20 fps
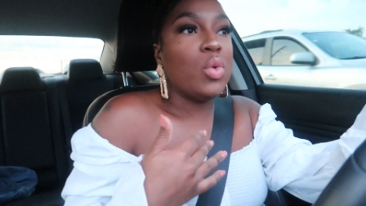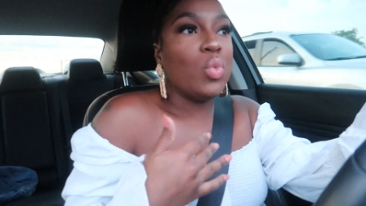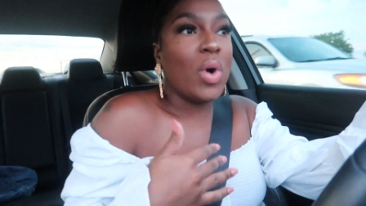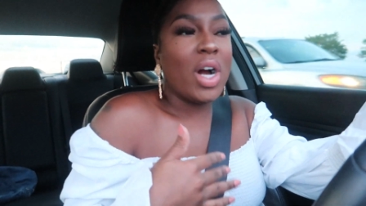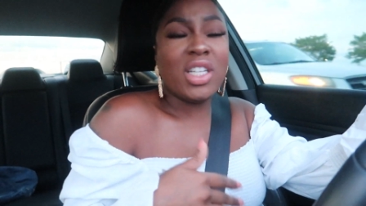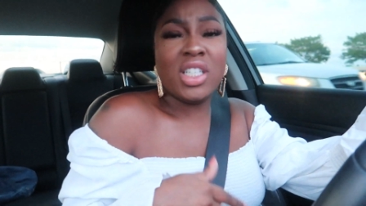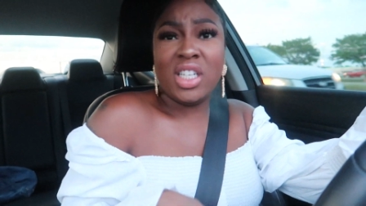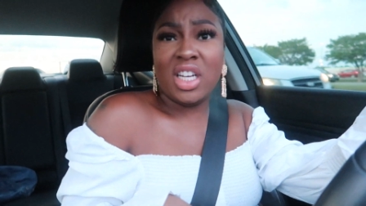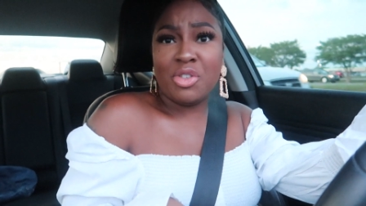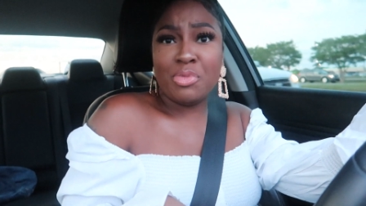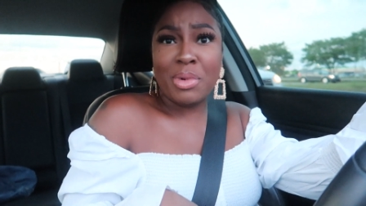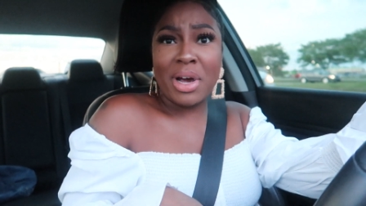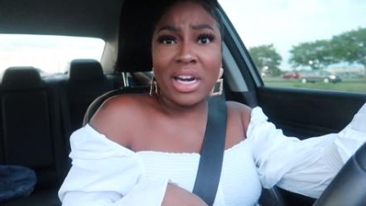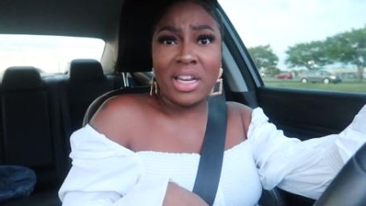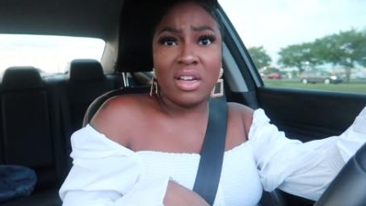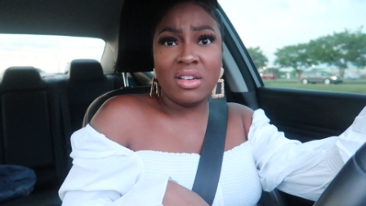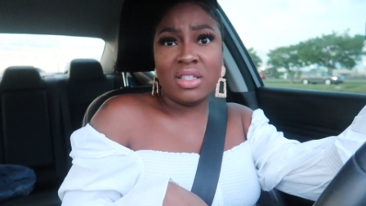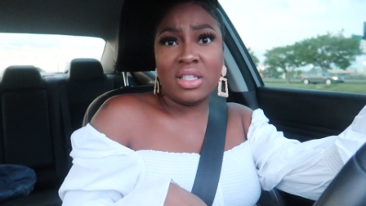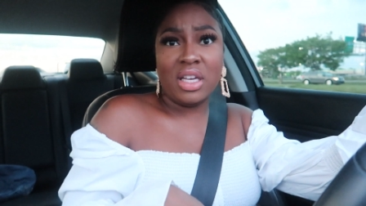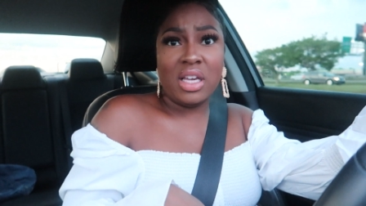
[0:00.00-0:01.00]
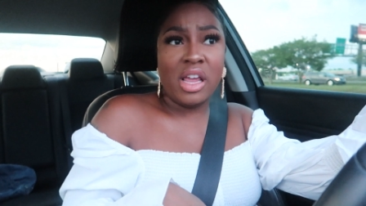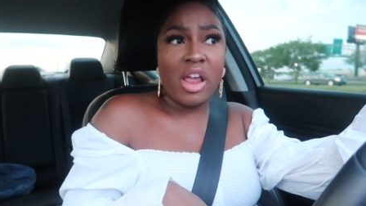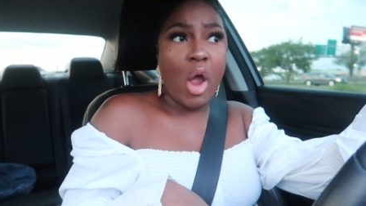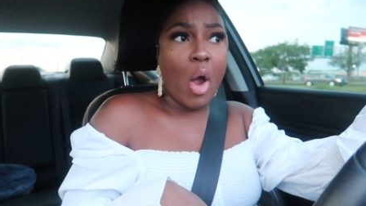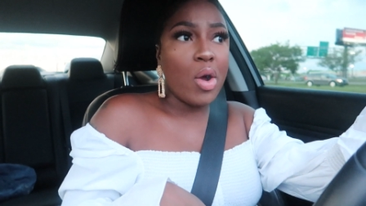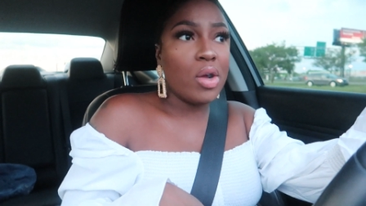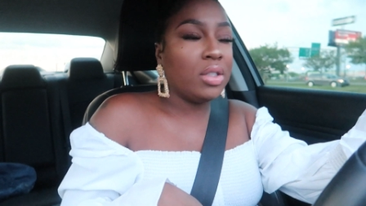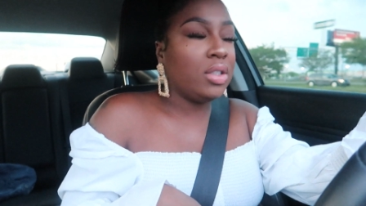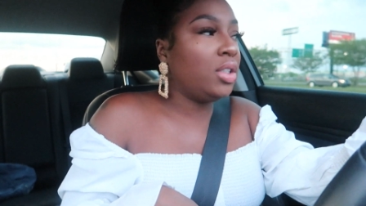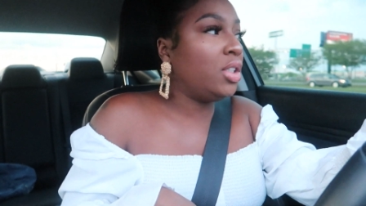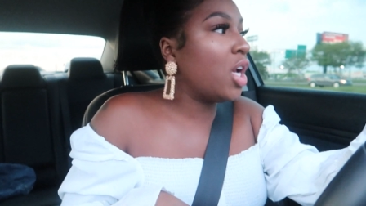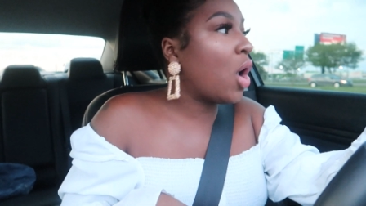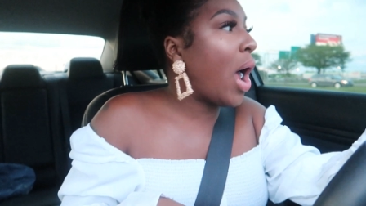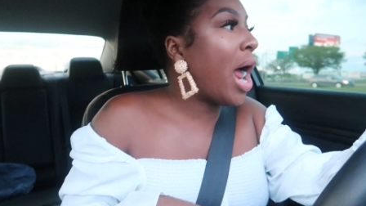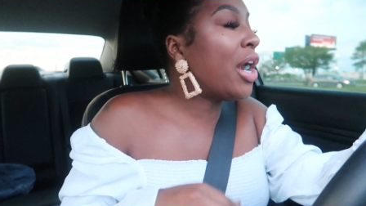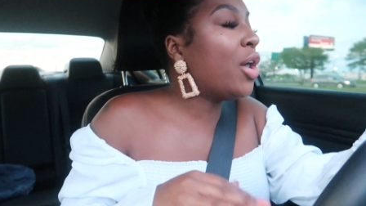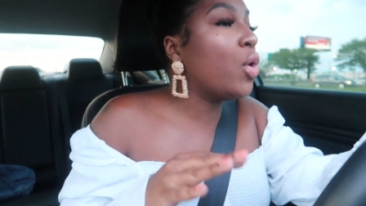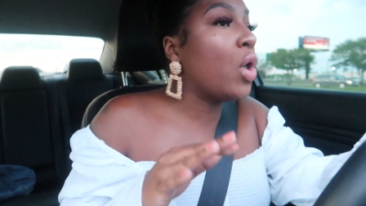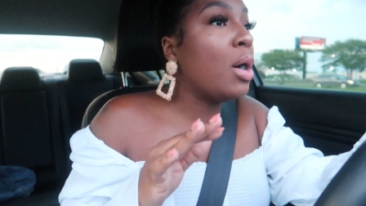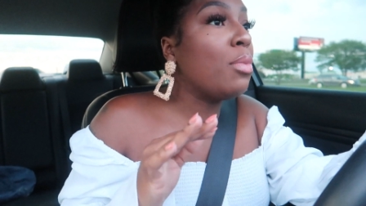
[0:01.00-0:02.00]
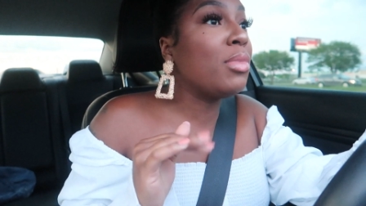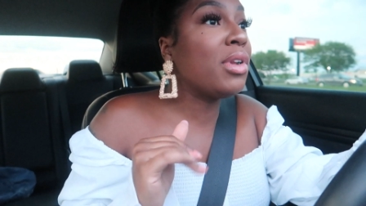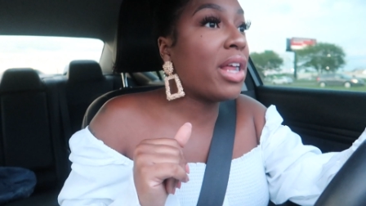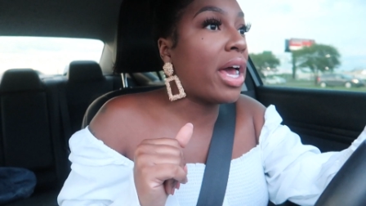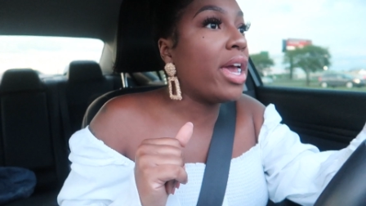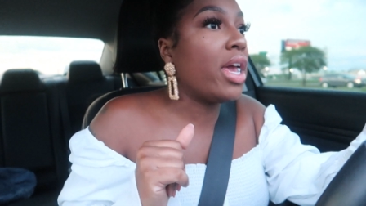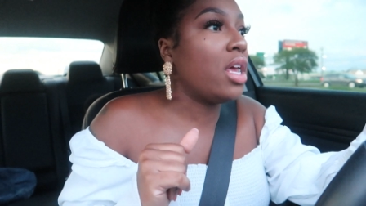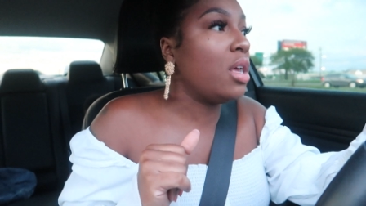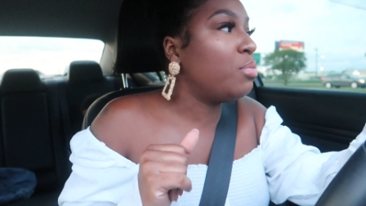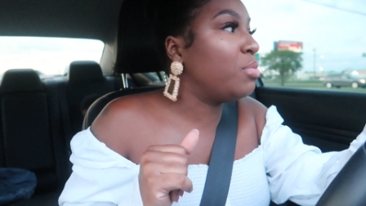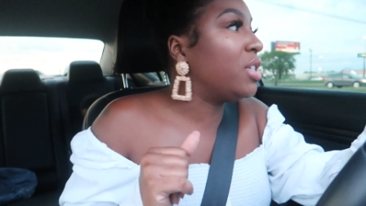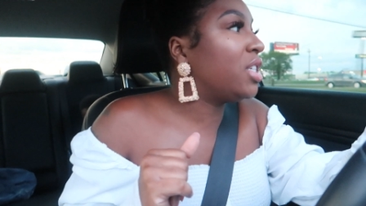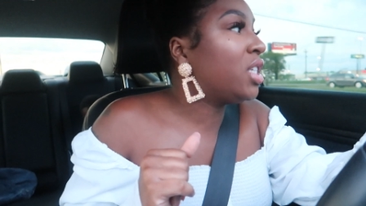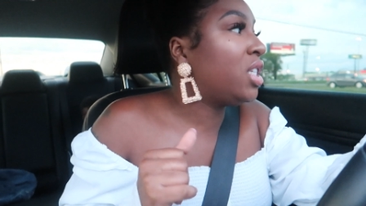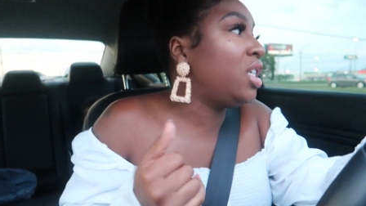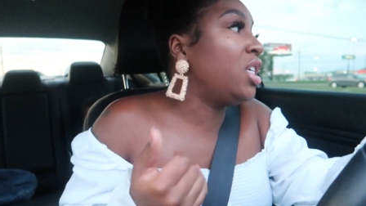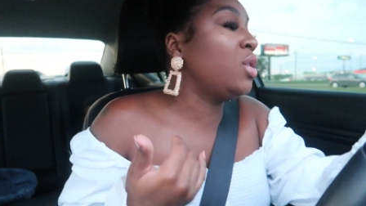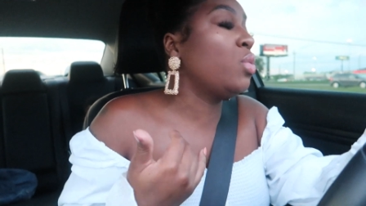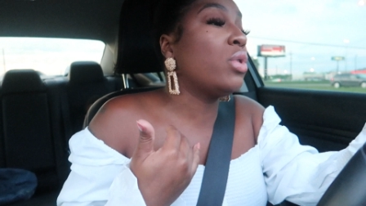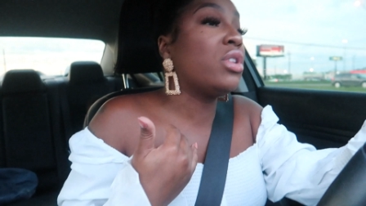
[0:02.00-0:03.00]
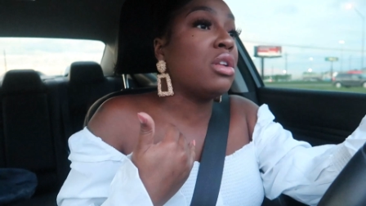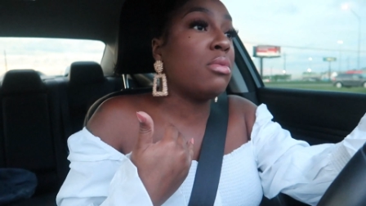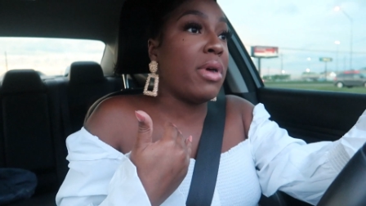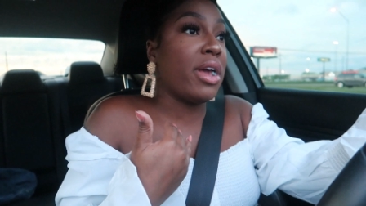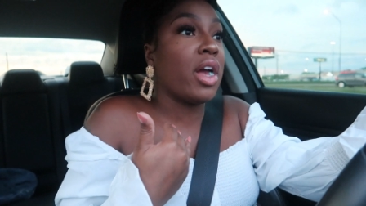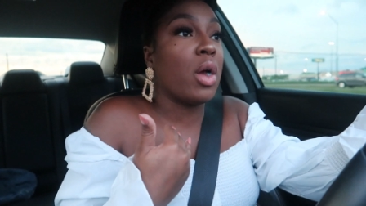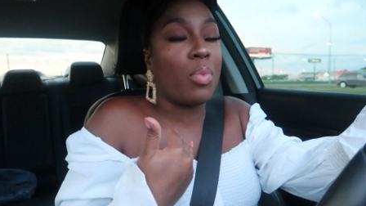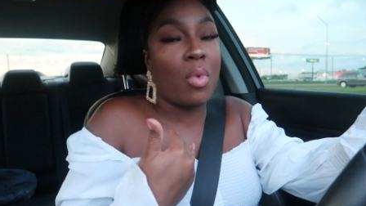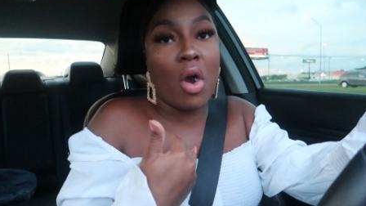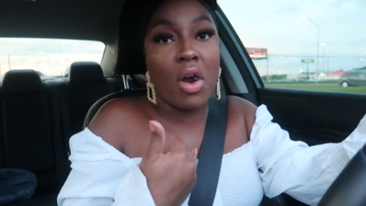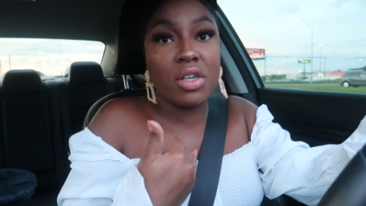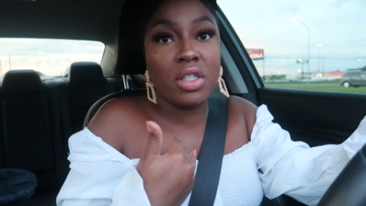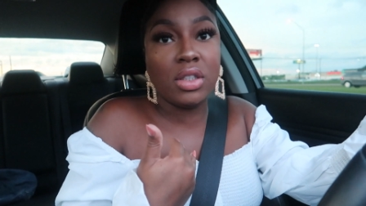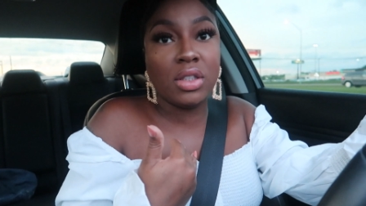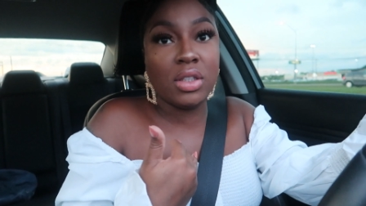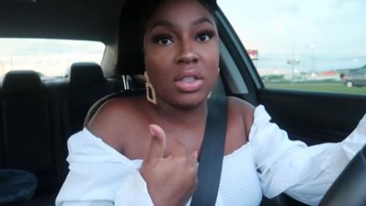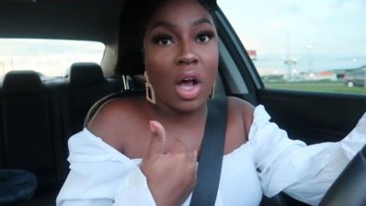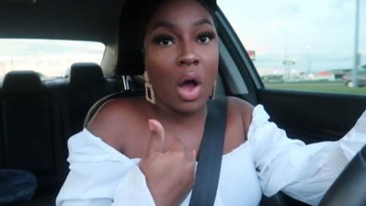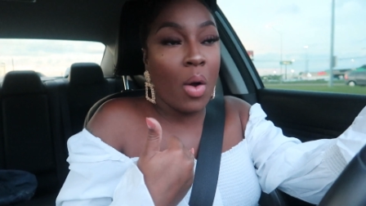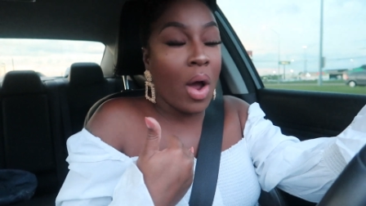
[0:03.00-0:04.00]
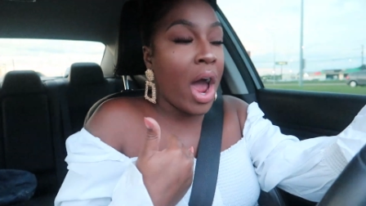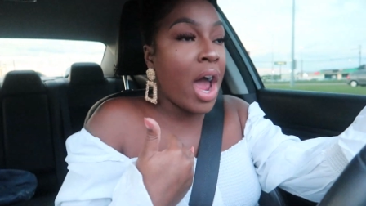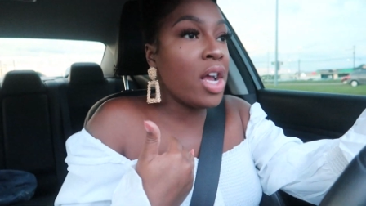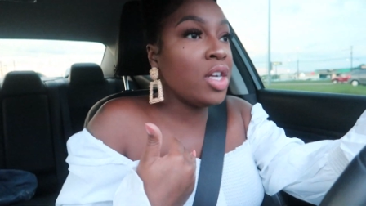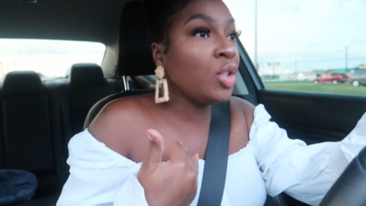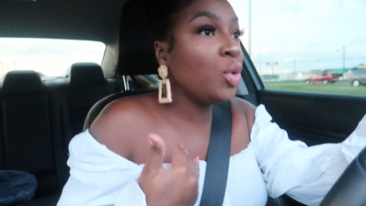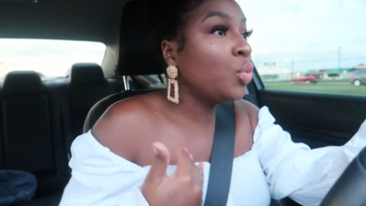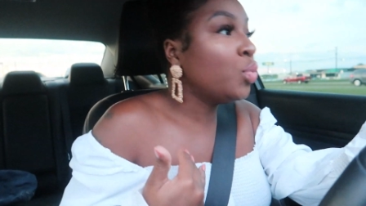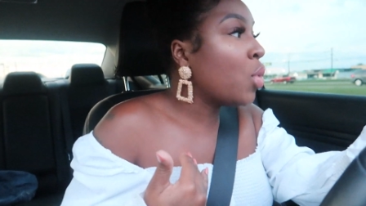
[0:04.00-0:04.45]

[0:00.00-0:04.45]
watching everybody else to eat you know i know i'm late but sis was the makeup artist okay